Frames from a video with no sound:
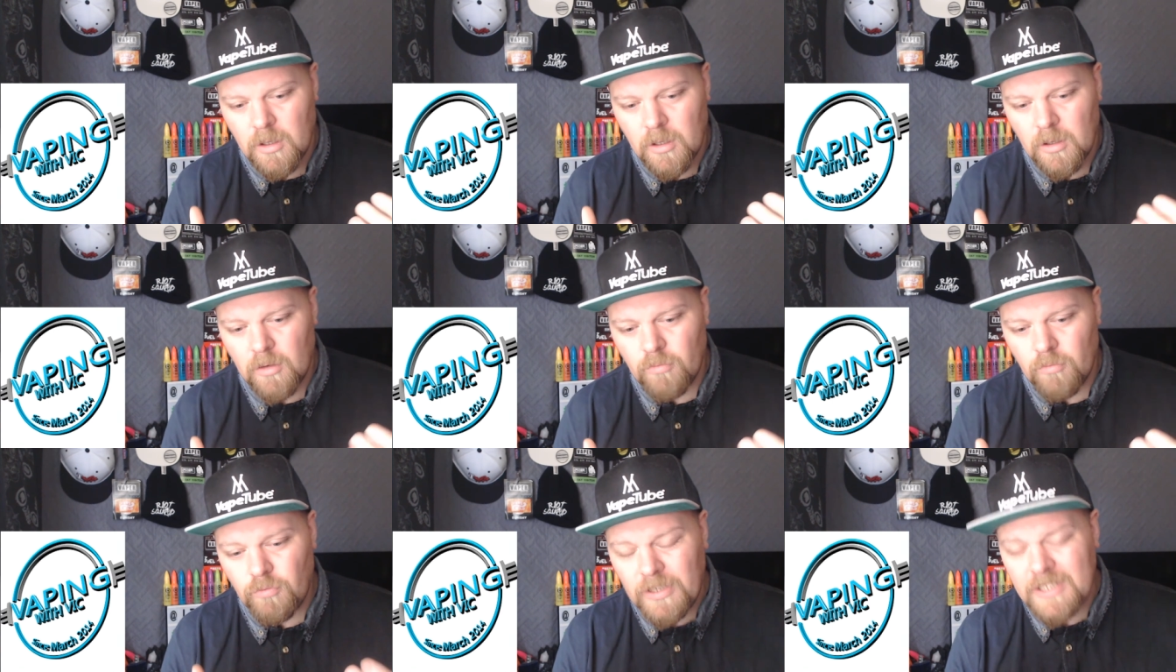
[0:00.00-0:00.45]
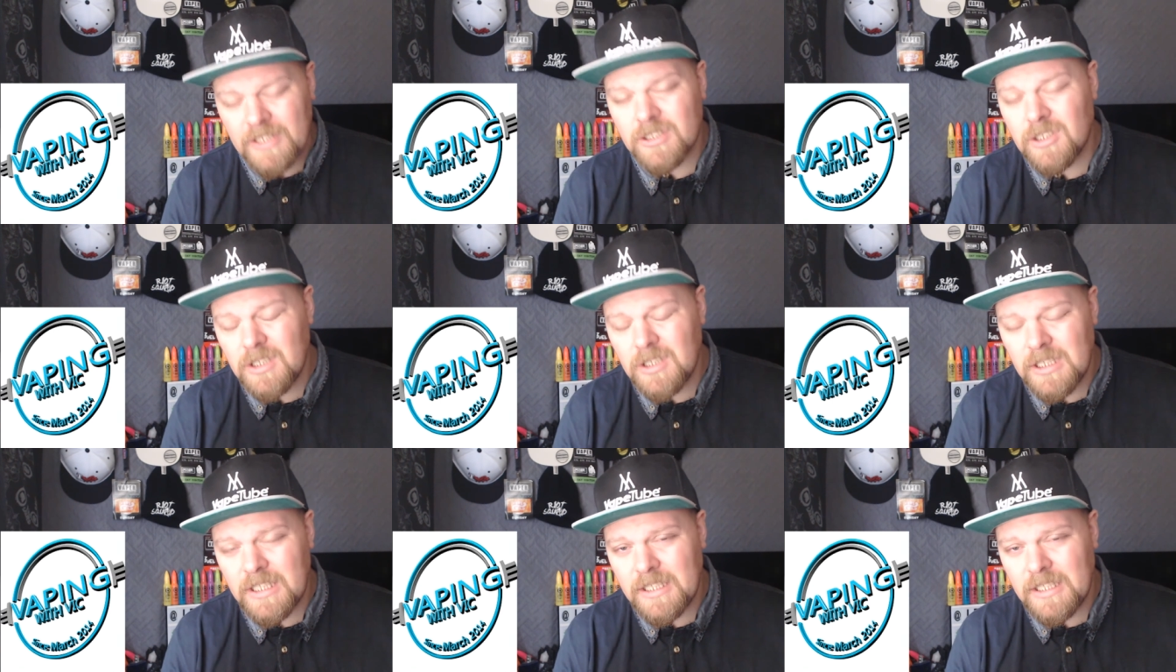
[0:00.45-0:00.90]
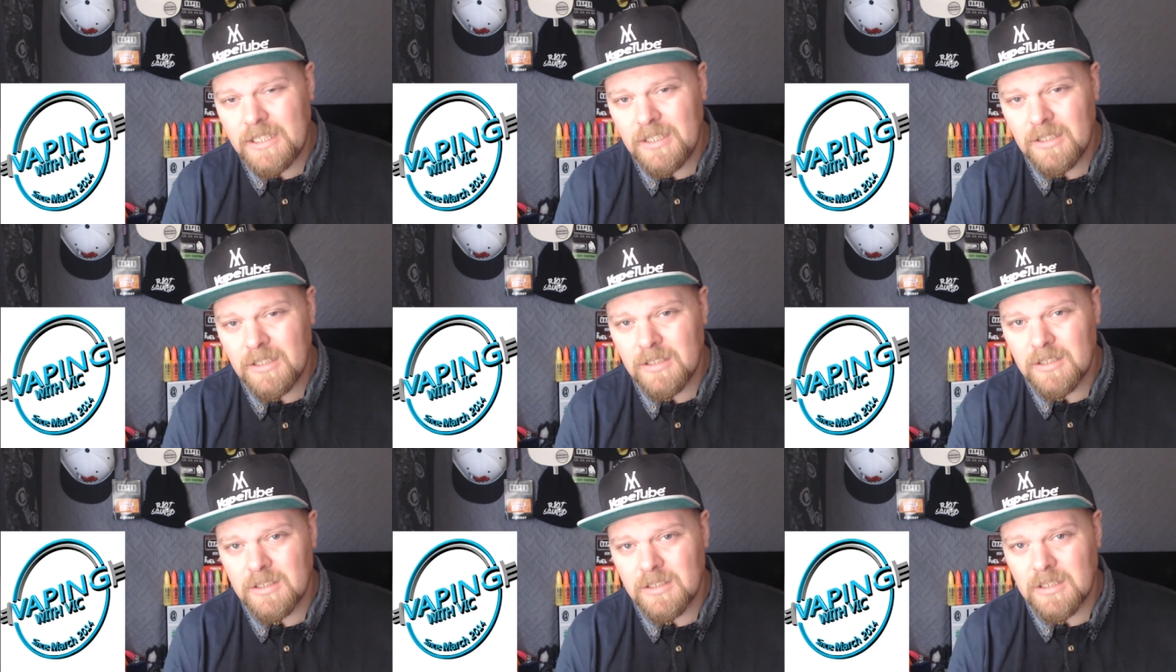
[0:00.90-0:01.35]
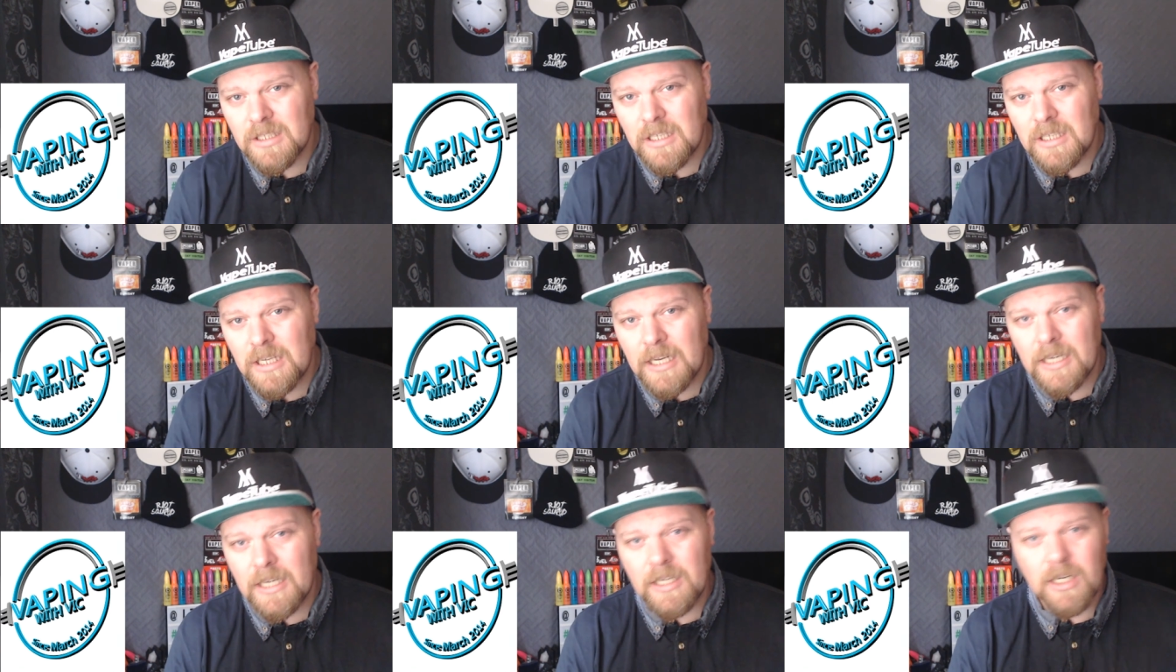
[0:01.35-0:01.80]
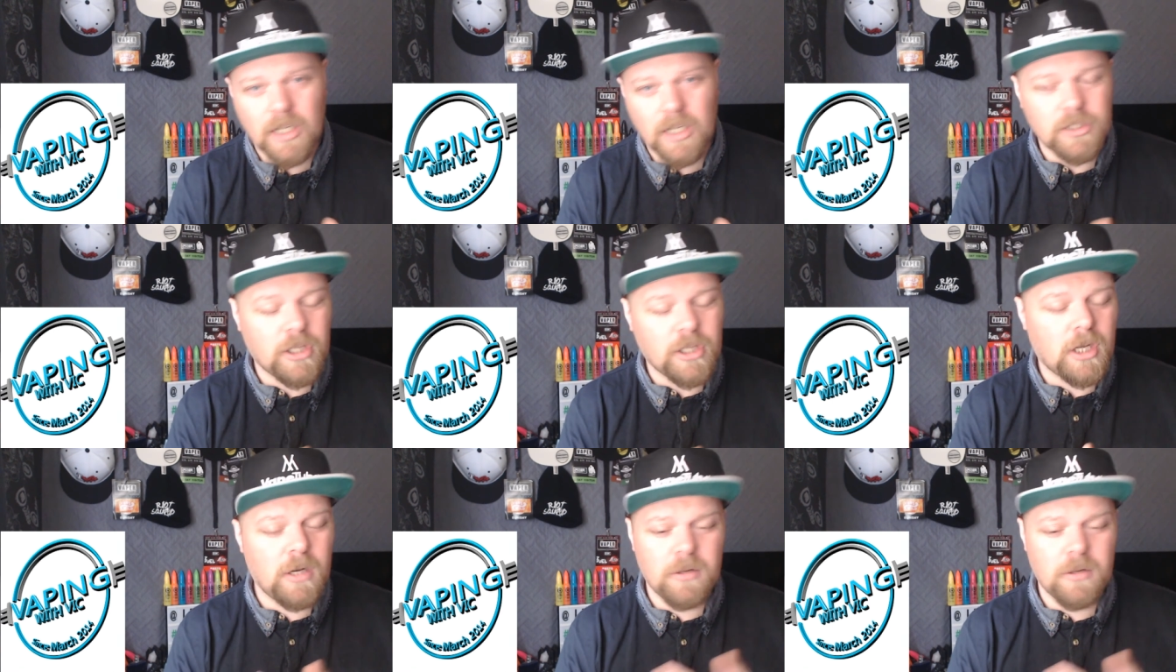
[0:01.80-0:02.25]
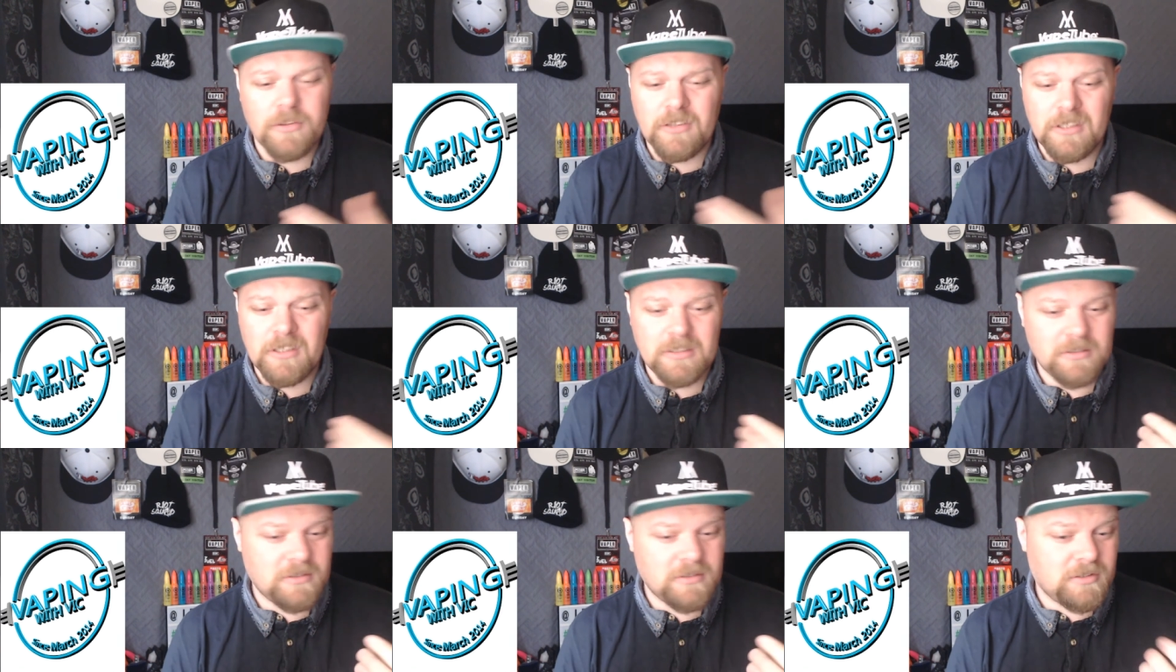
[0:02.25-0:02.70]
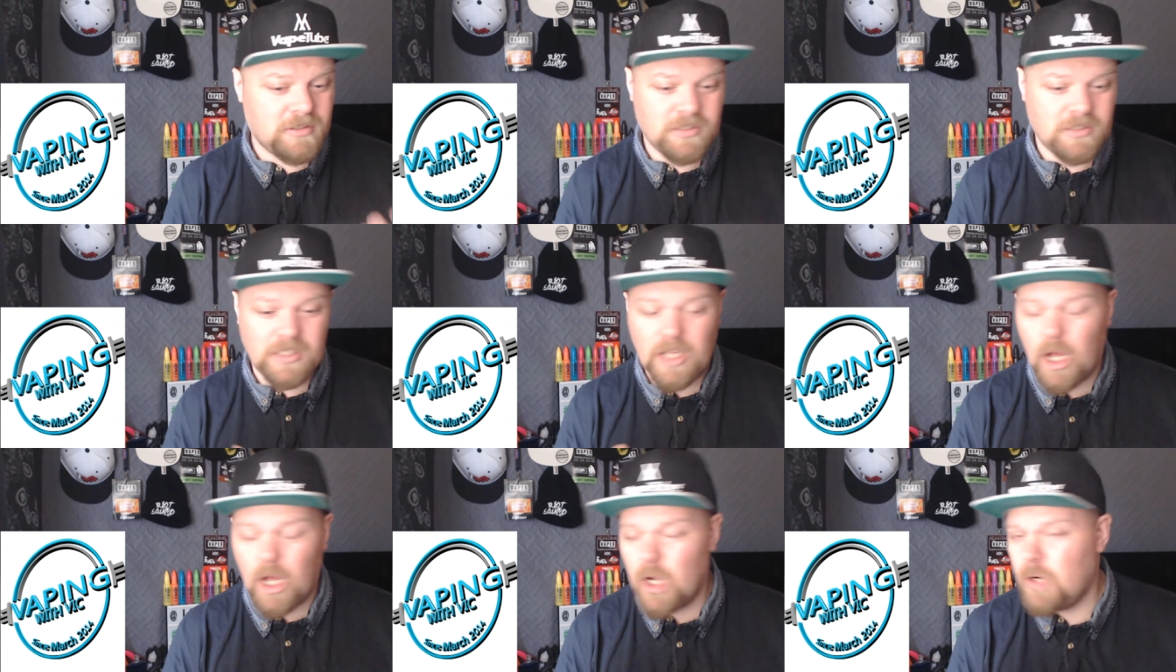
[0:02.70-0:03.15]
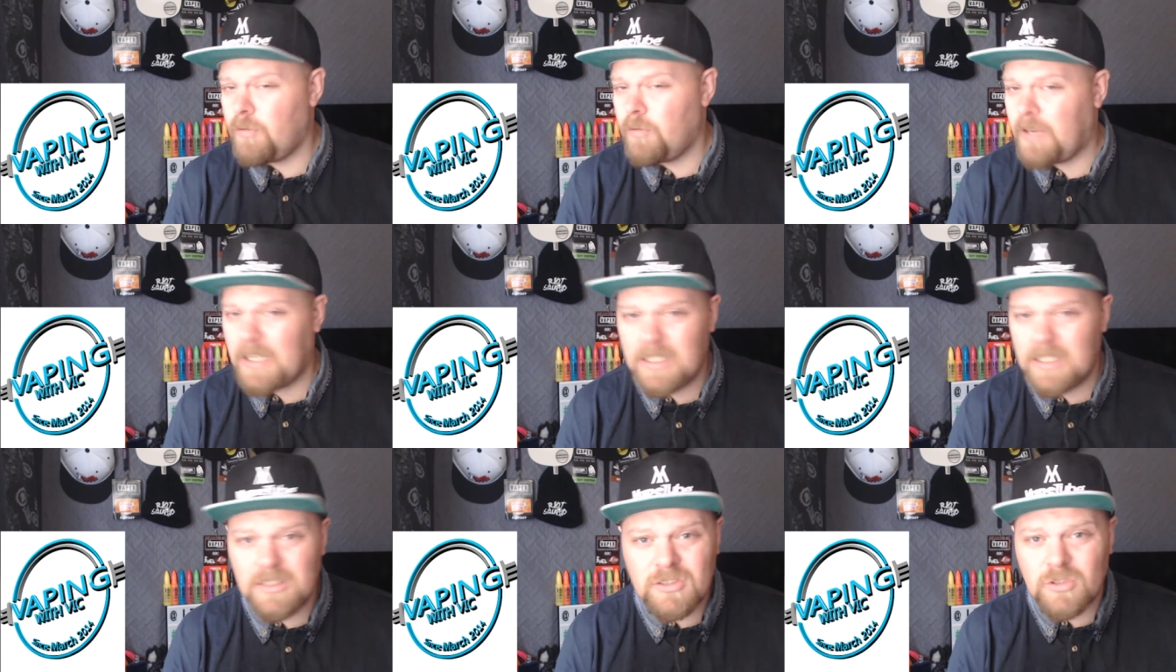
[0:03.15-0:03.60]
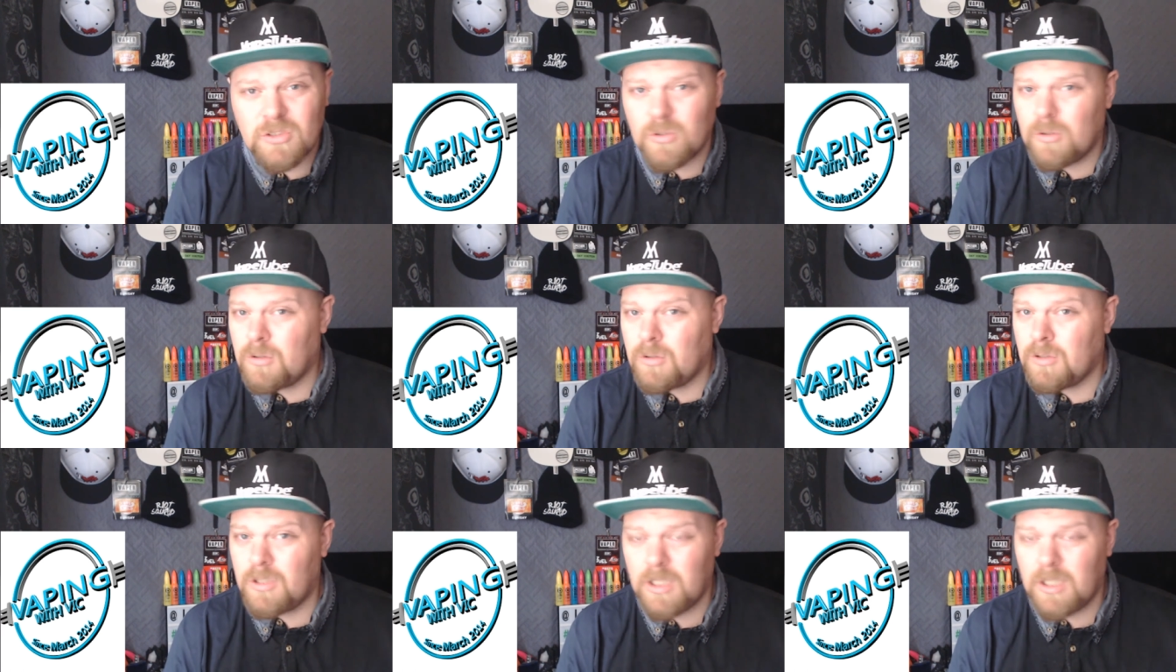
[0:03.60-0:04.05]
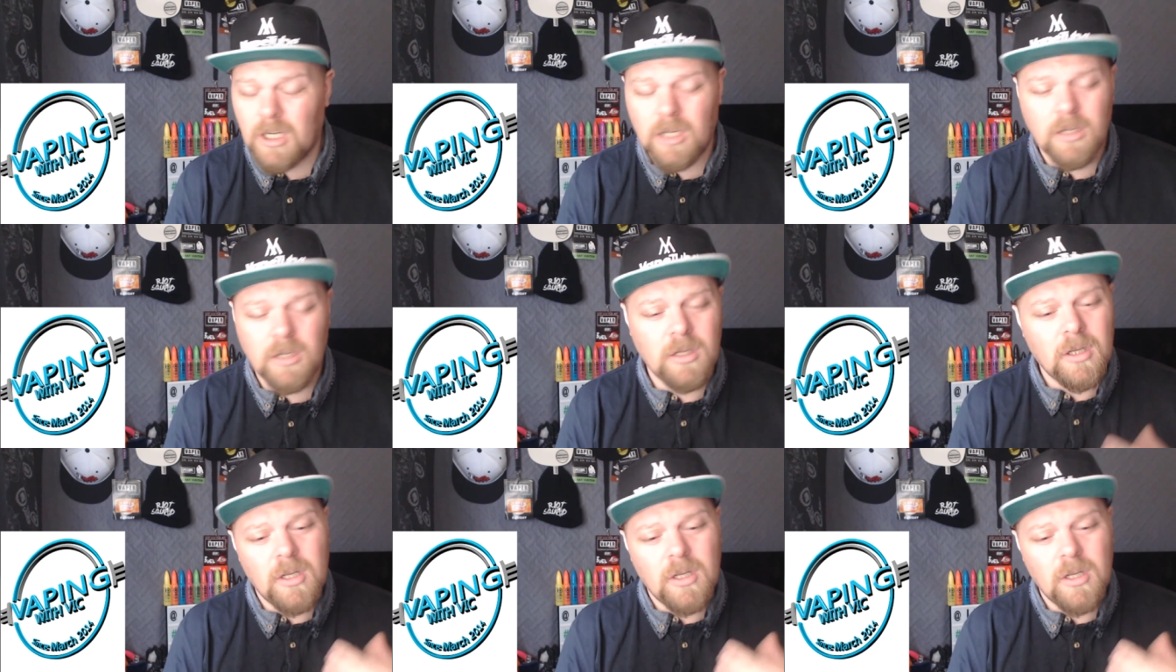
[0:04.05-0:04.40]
Recently, and I don't know if it's the O-rings or not,